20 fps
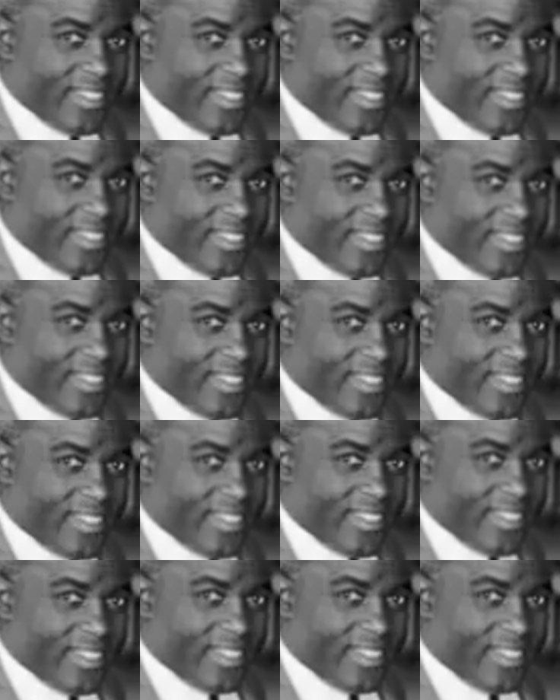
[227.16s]

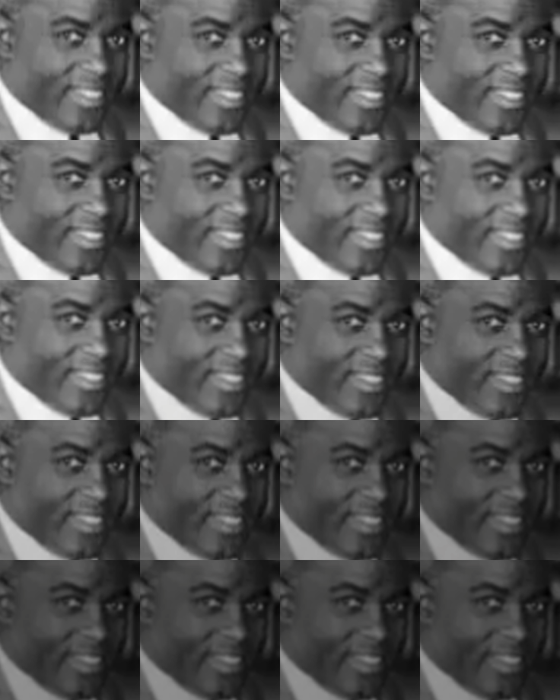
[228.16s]
Nobody speaks.